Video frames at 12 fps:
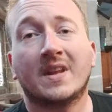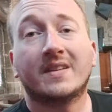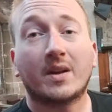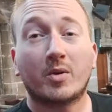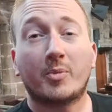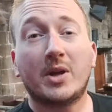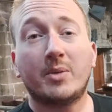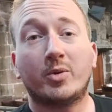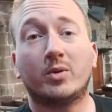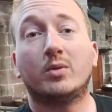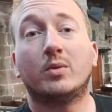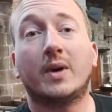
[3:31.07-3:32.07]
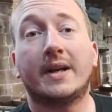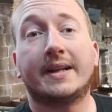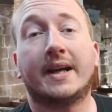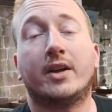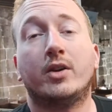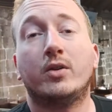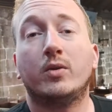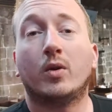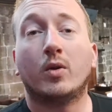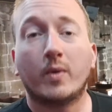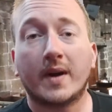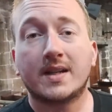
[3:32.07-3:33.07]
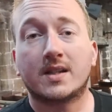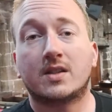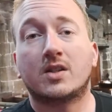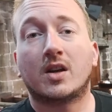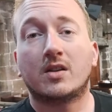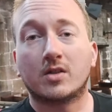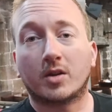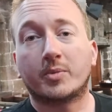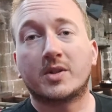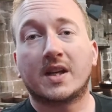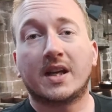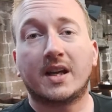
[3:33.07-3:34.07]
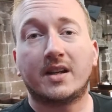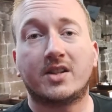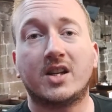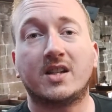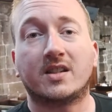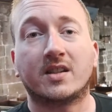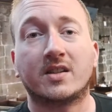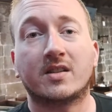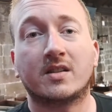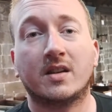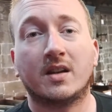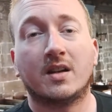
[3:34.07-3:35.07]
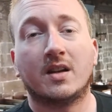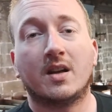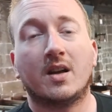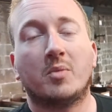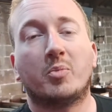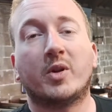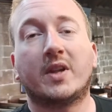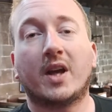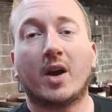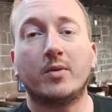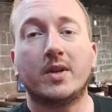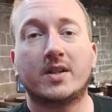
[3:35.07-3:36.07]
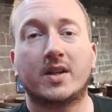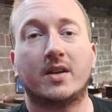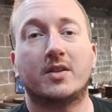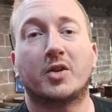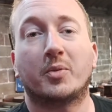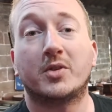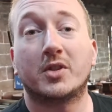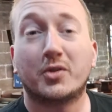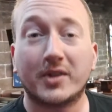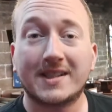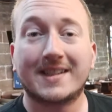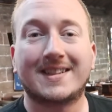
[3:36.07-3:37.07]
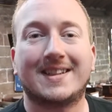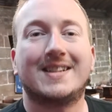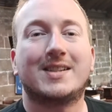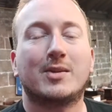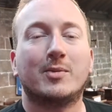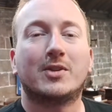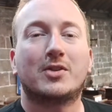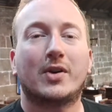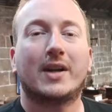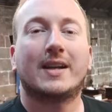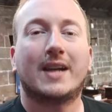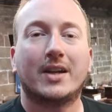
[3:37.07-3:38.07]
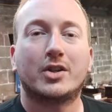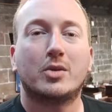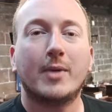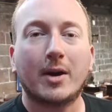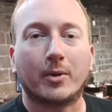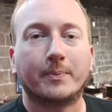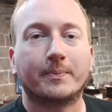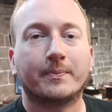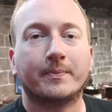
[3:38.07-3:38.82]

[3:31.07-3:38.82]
There were people, weren't there, who always turned up to hear Jesus, but they only turned up to criticize him and try and catch him out.